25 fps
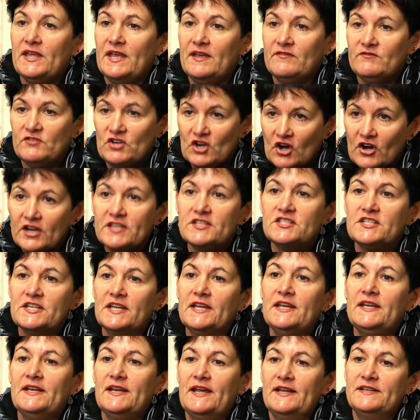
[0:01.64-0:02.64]
have
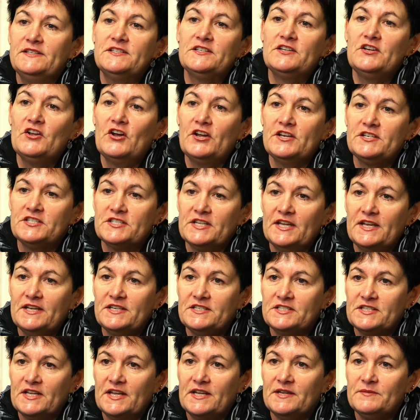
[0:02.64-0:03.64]
19
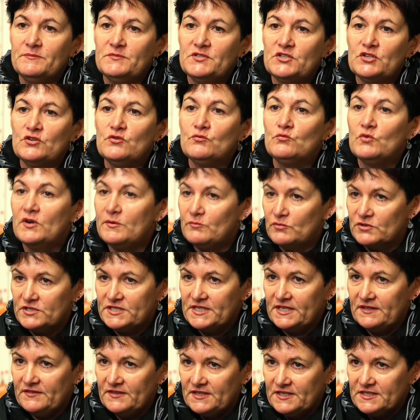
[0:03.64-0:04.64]
under-19 teams who
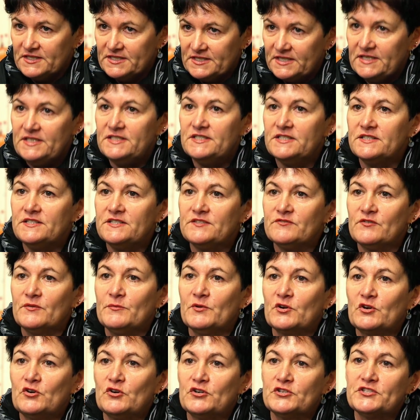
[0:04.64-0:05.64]
represent their centres
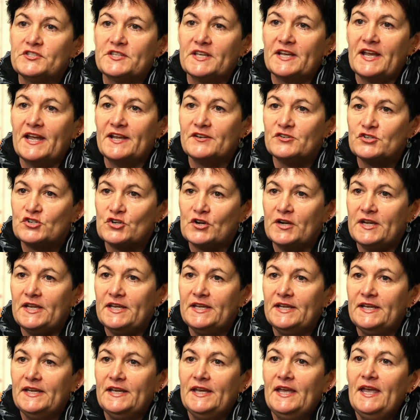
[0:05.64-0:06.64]
from across the country,
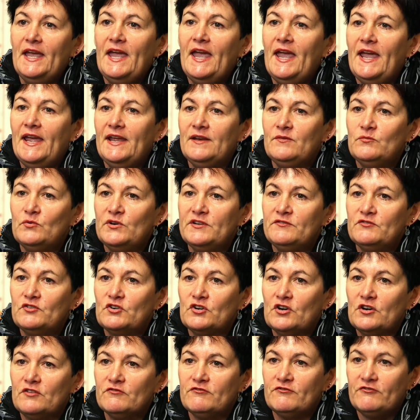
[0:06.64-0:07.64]
and we've
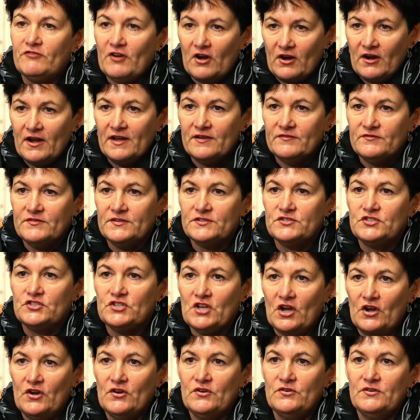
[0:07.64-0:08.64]
got 5
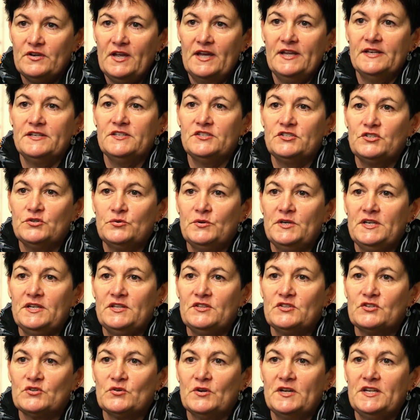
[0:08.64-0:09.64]
zone
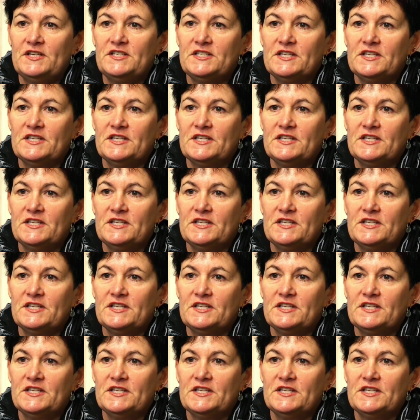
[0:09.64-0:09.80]
under-23